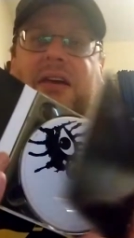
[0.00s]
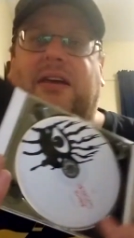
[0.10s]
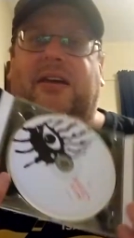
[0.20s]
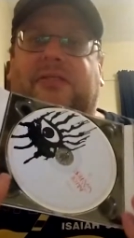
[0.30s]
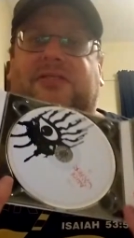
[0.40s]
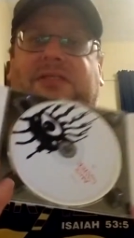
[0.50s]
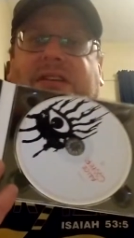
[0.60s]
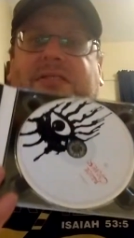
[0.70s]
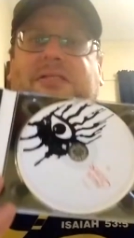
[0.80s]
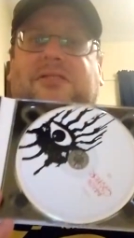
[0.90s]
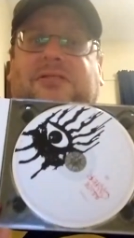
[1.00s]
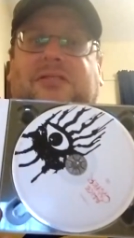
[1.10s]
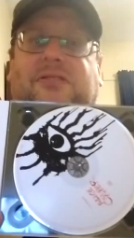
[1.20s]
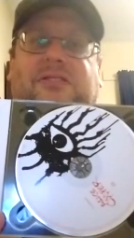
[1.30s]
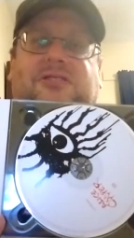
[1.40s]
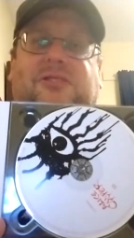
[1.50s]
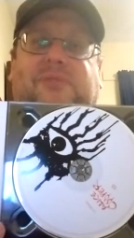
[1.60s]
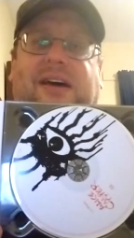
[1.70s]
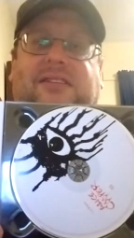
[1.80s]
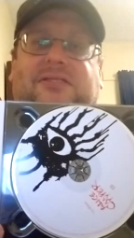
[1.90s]
And the second disc in the
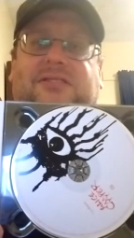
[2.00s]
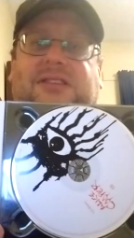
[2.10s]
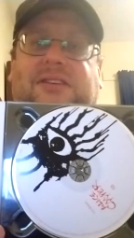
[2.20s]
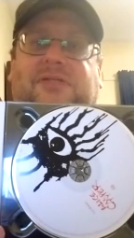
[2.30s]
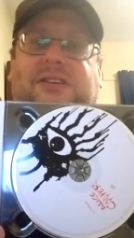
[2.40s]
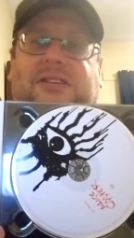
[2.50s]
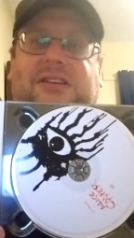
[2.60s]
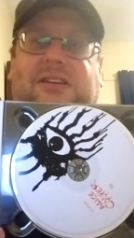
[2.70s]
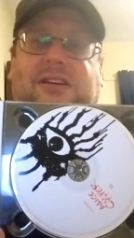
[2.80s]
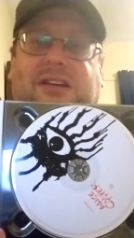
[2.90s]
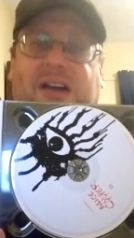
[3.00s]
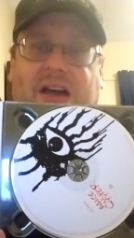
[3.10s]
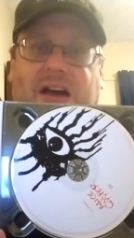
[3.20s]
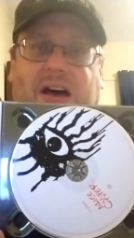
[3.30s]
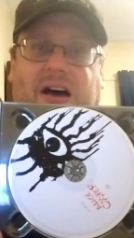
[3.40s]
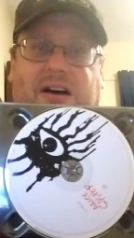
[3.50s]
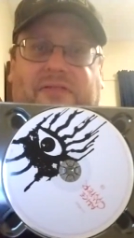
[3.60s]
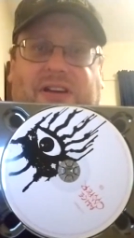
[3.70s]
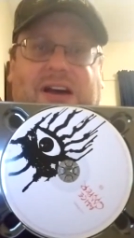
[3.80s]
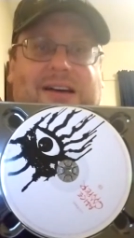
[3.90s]
digipack is a DVD
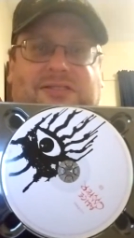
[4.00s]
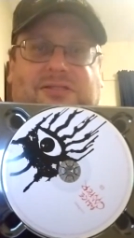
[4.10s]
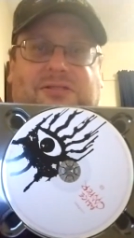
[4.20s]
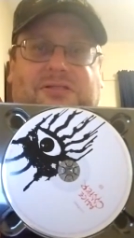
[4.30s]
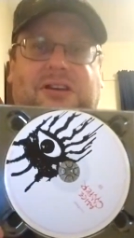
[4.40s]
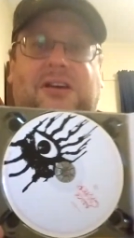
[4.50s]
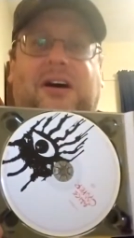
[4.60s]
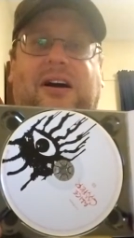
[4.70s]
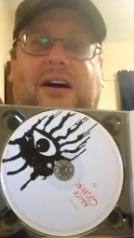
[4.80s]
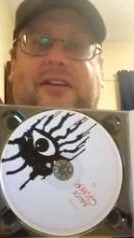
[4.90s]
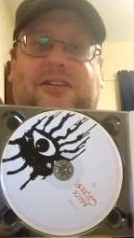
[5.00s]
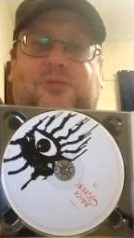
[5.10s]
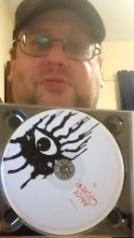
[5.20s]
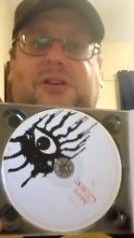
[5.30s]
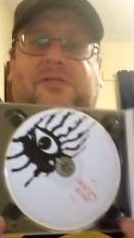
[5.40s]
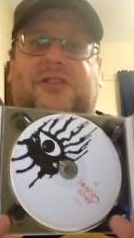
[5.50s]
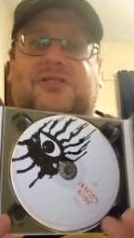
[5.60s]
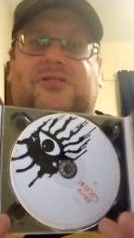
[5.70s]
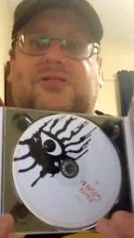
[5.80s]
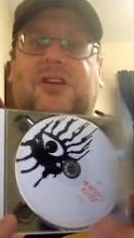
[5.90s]
of a concert on his
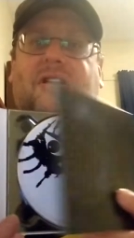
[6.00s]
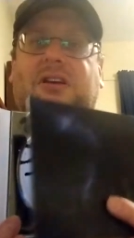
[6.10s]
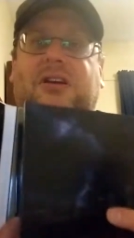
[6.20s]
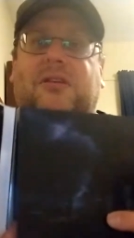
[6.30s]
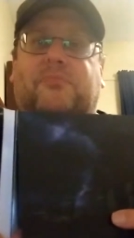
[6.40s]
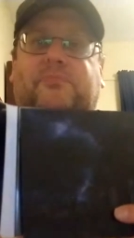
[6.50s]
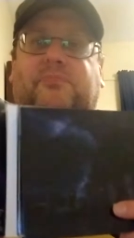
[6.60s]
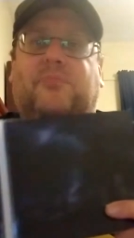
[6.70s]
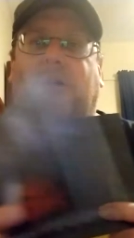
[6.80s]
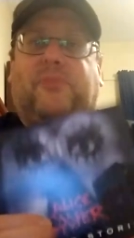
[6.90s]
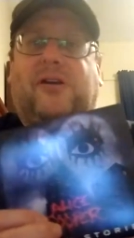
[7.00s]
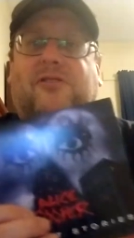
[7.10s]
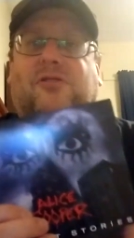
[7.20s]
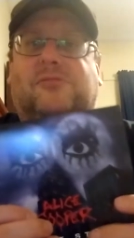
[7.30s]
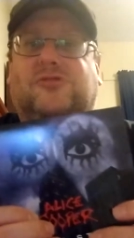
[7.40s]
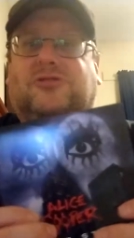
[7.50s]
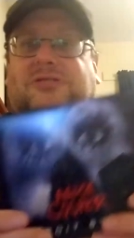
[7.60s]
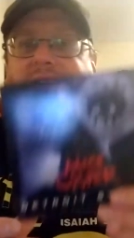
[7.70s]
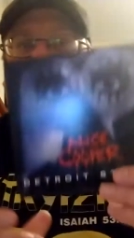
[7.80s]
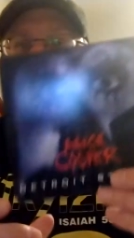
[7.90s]
previous uh,
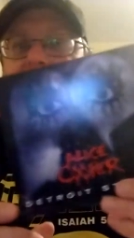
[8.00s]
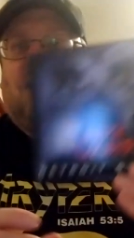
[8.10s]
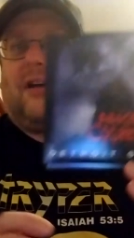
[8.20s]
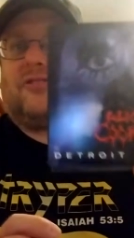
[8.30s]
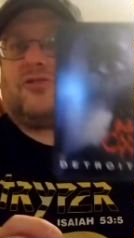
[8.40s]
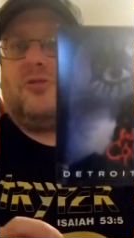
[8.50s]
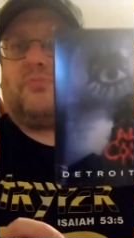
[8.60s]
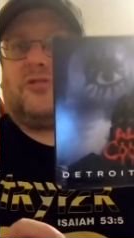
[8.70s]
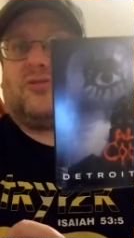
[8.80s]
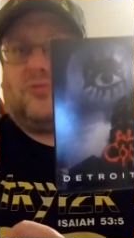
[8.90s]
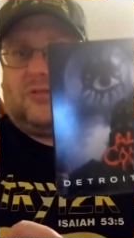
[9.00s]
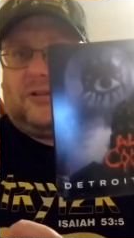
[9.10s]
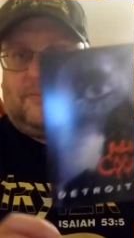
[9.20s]
Paranormal Evening with Alice Cooper tour.